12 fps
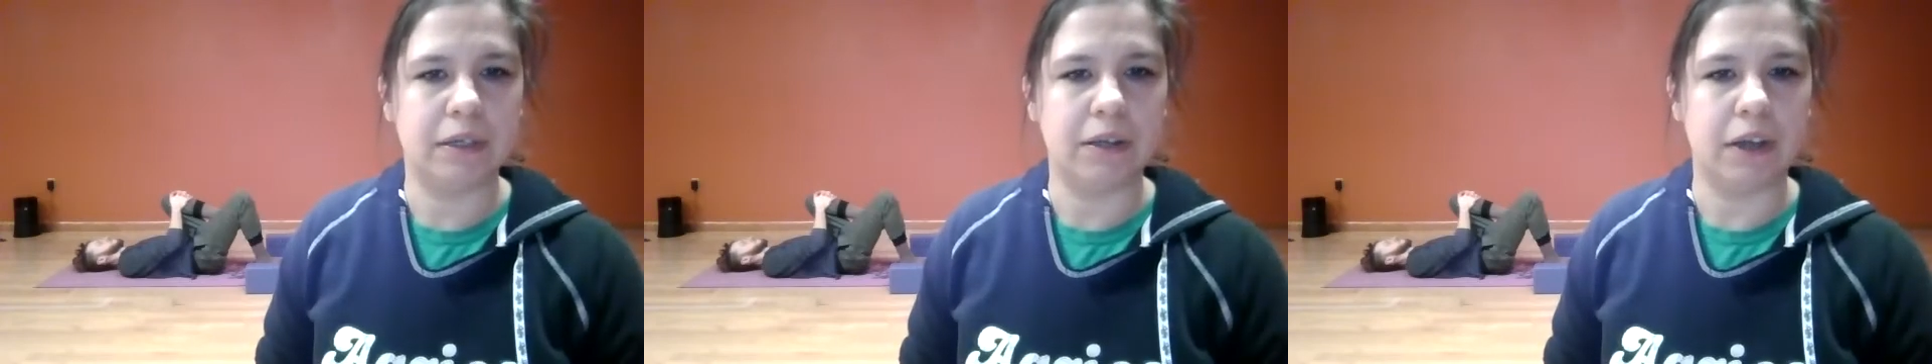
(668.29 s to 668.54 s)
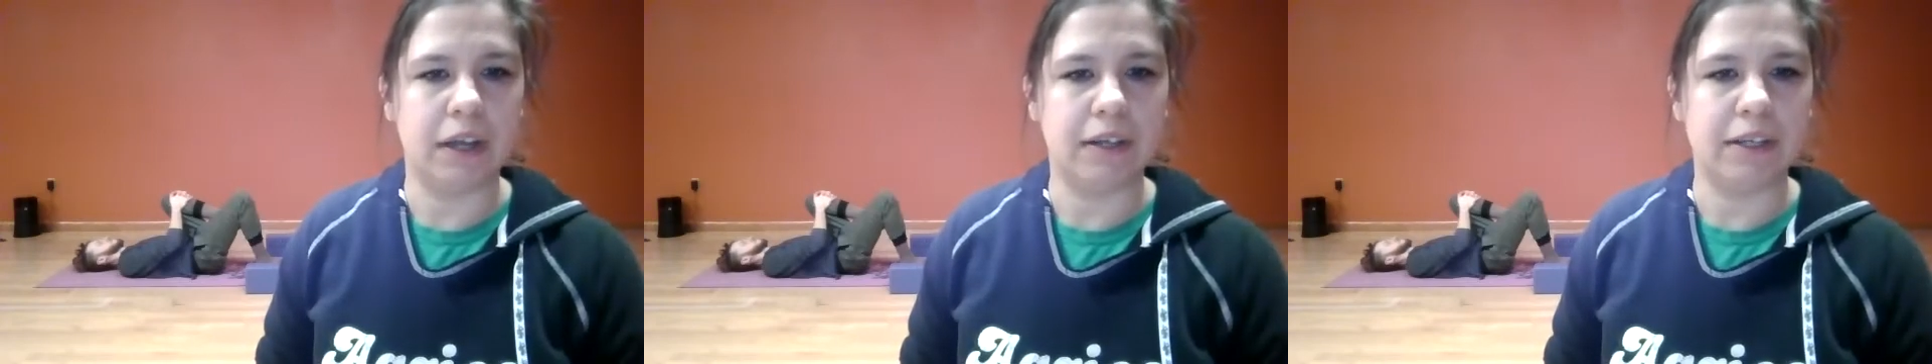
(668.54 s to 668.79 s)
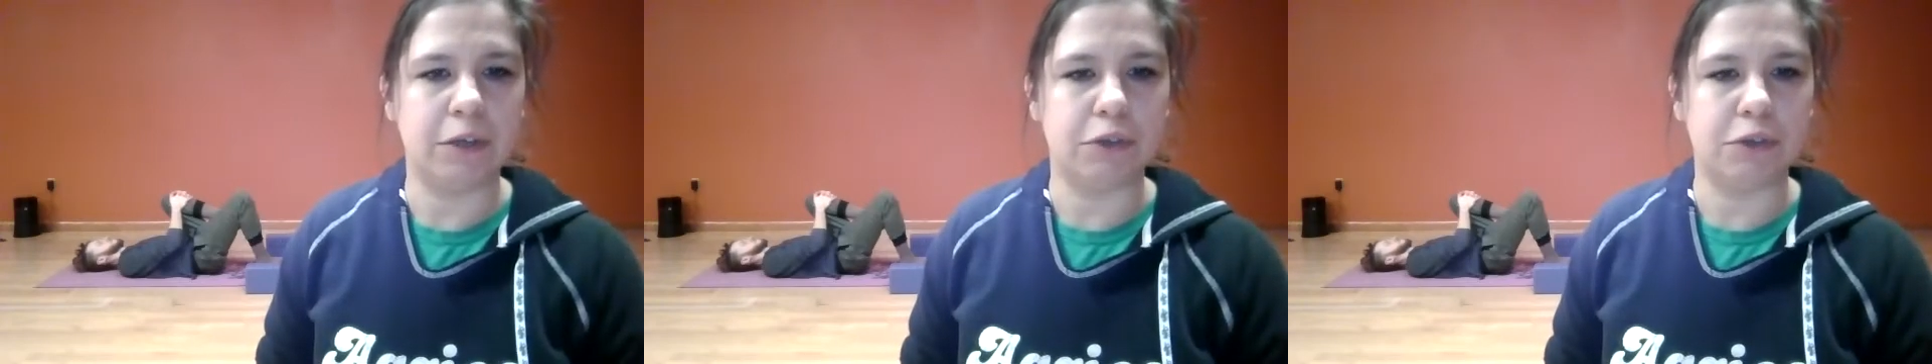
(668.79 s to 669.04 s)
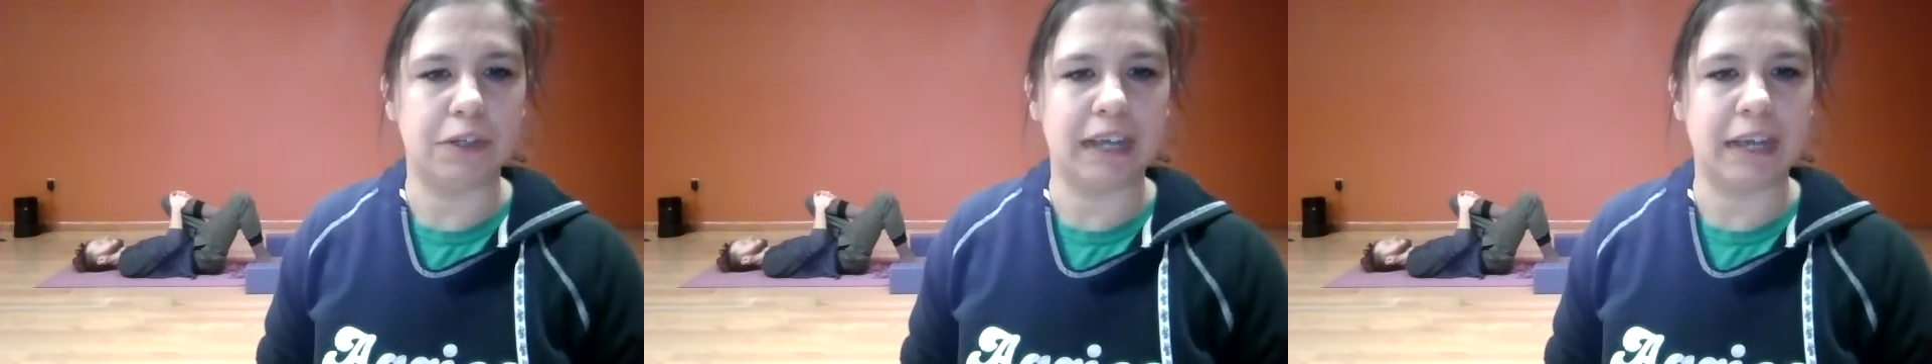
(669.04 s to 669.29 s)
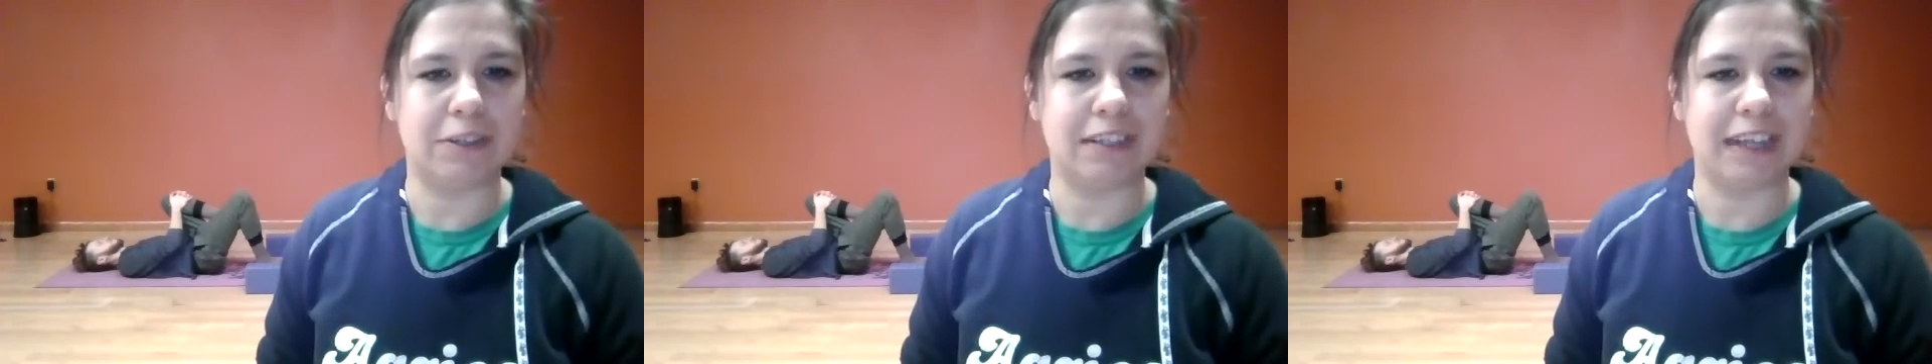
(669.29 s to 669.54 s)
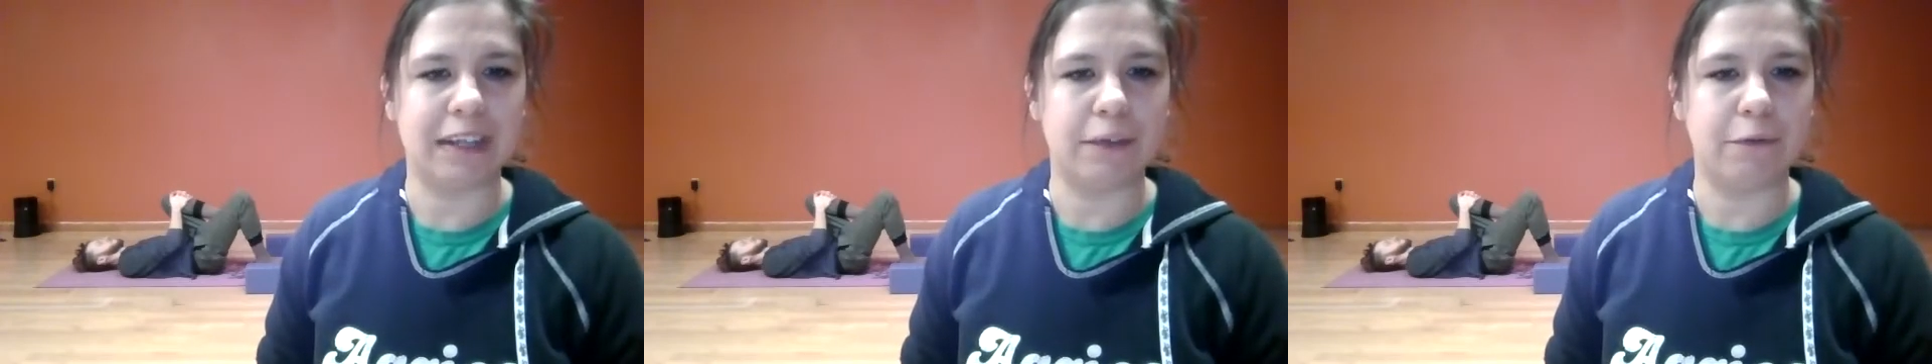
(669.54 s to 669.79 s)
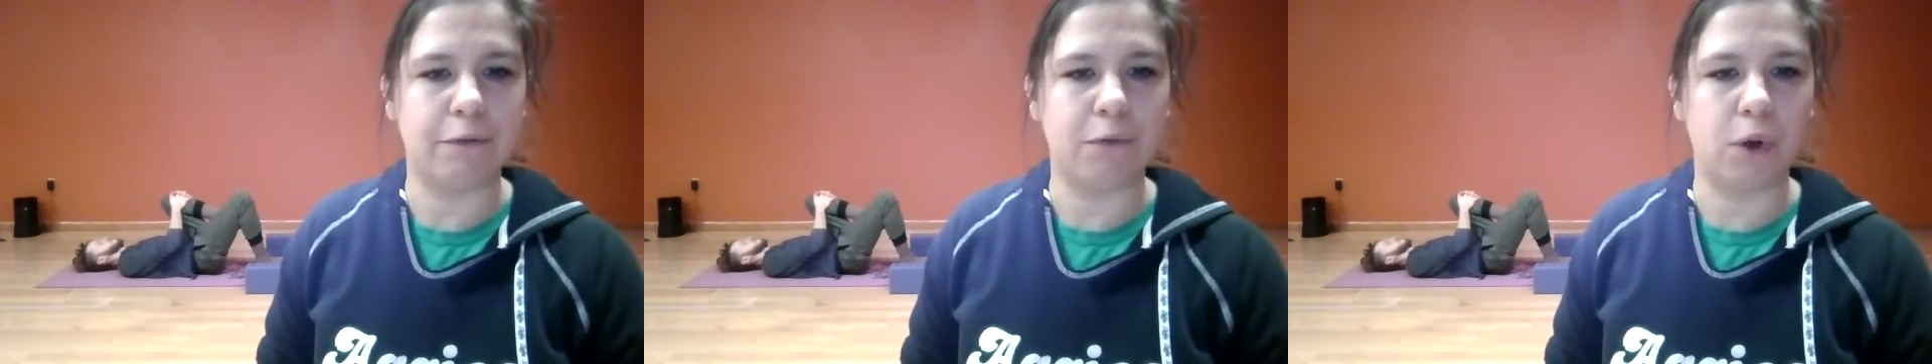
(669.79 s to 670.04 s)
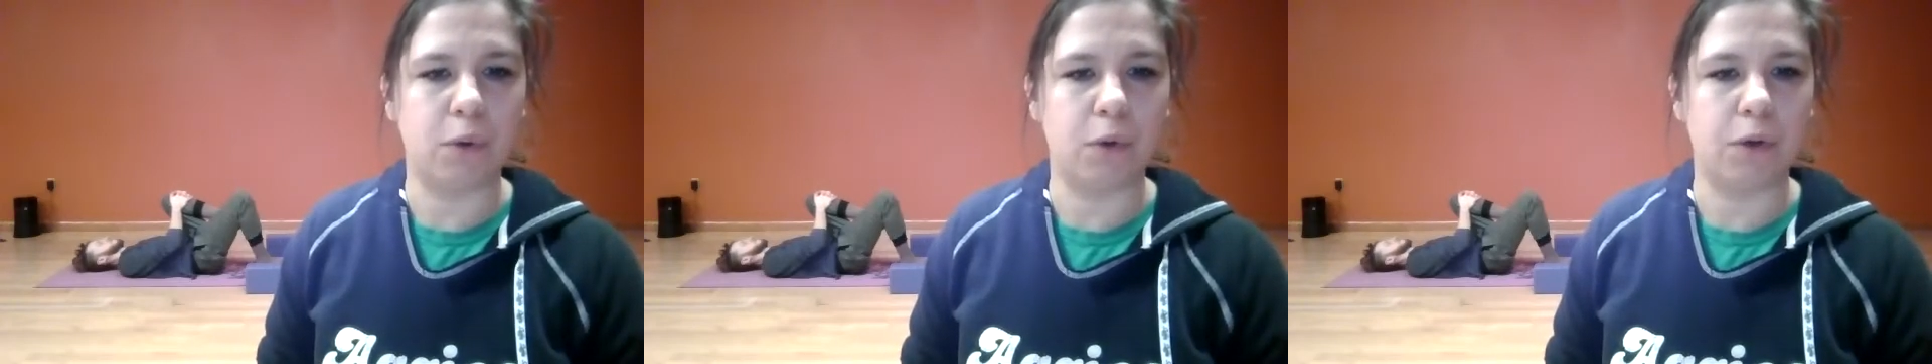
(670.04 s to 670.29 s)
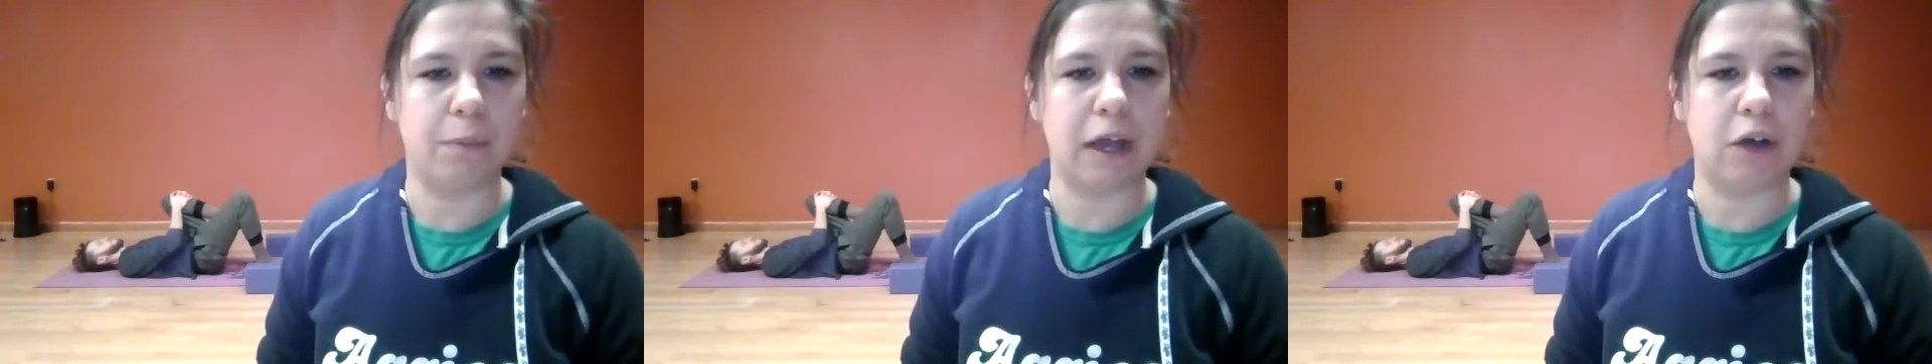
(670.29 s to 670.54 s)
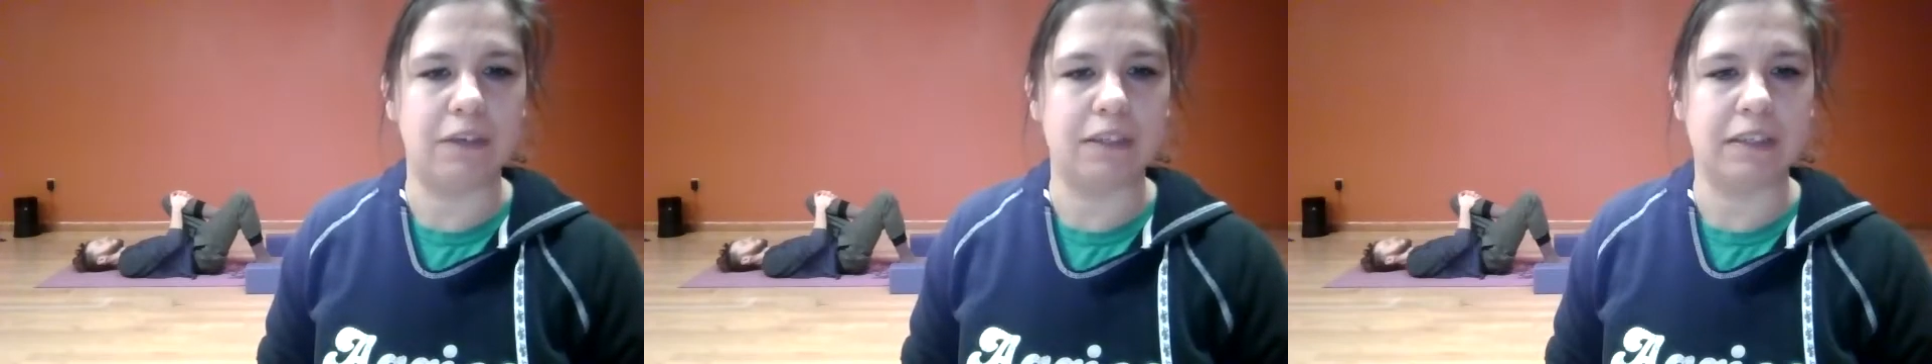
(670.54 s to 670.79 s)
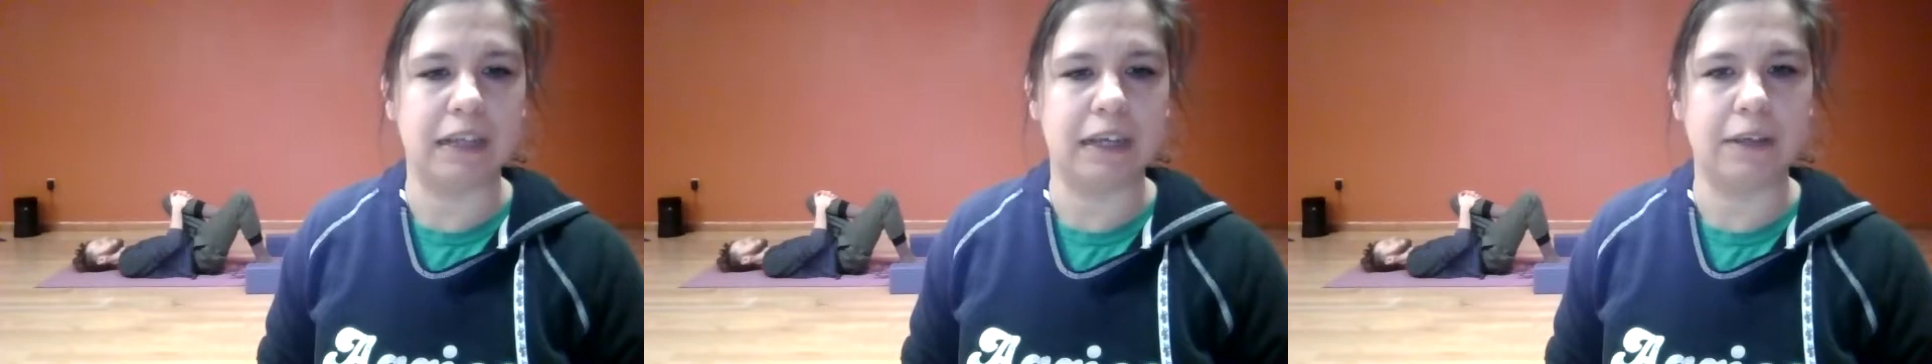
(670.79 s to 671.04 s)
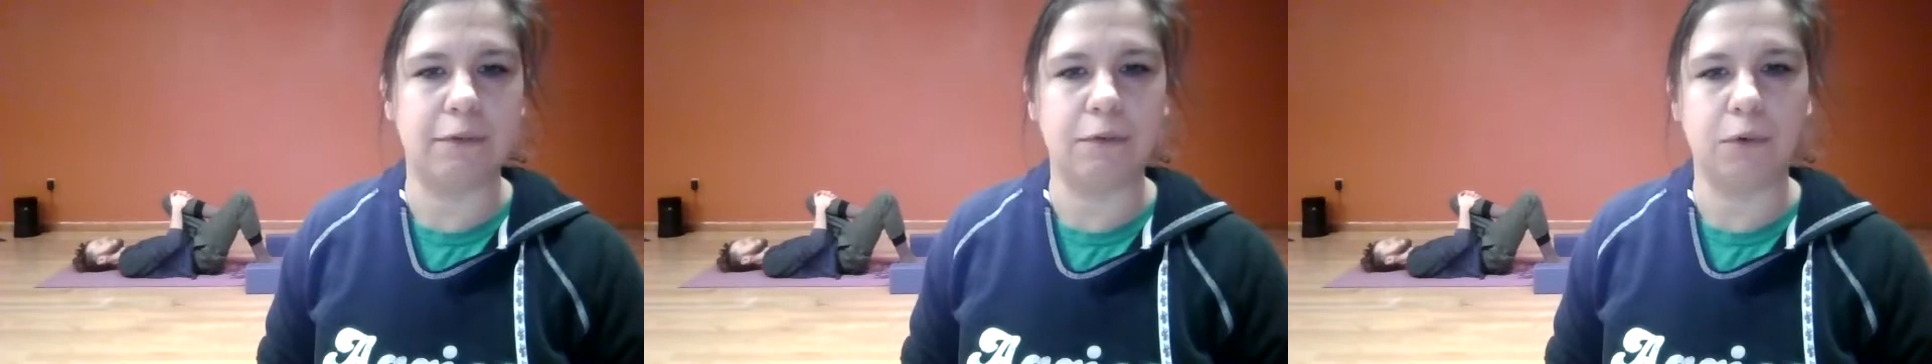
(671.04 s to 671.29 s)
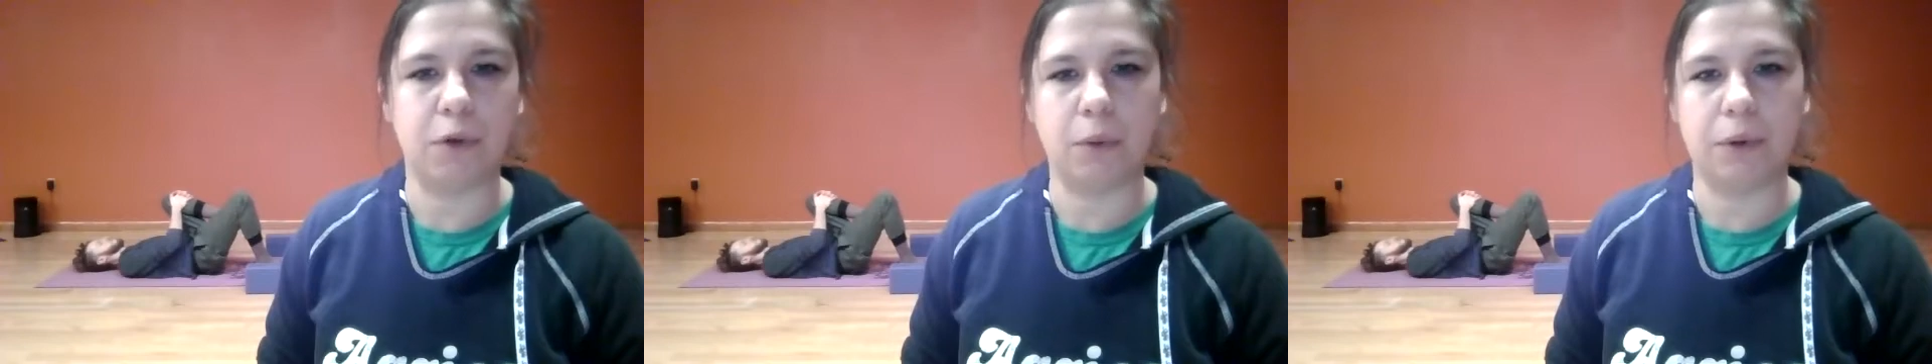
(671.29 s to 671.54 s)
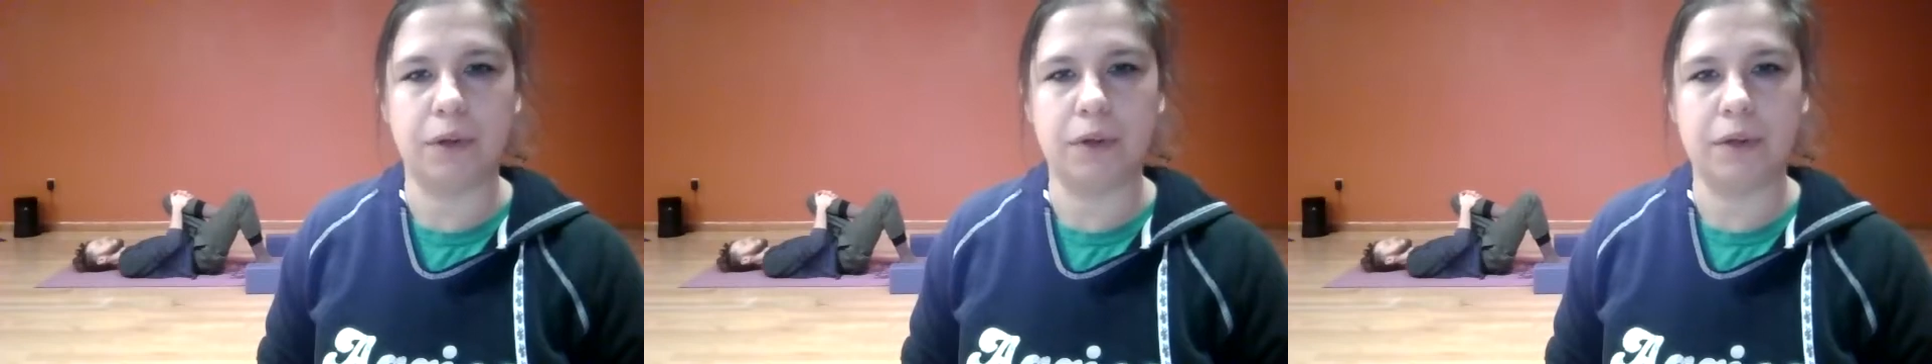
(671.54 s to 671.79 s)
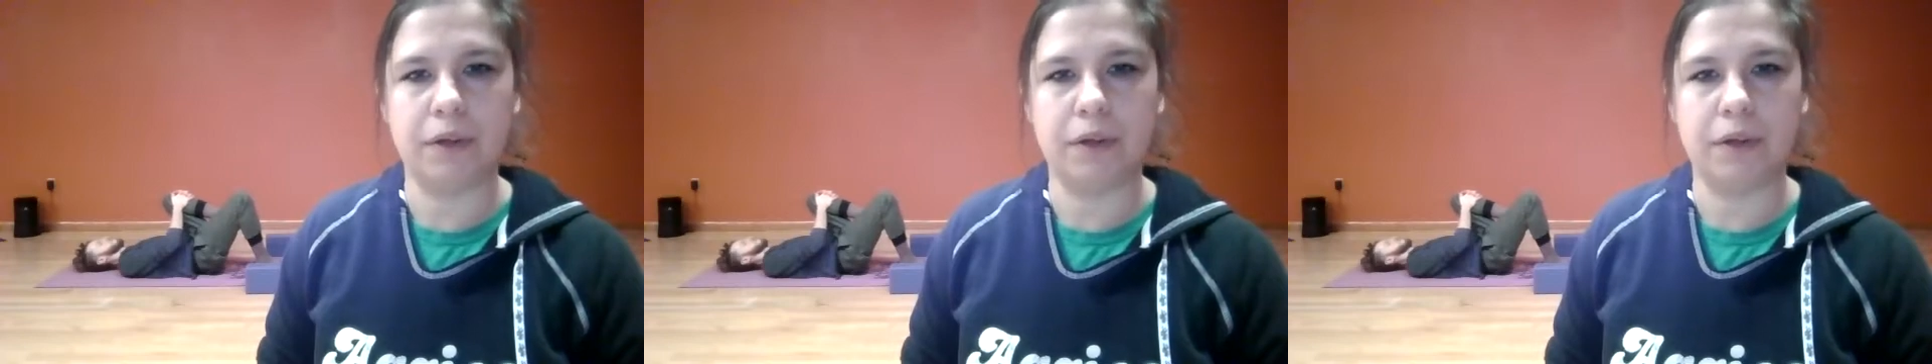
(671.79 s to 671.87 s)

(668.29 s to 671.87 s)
Good. Tilt your tail slightly forward, pelvis slightly forward.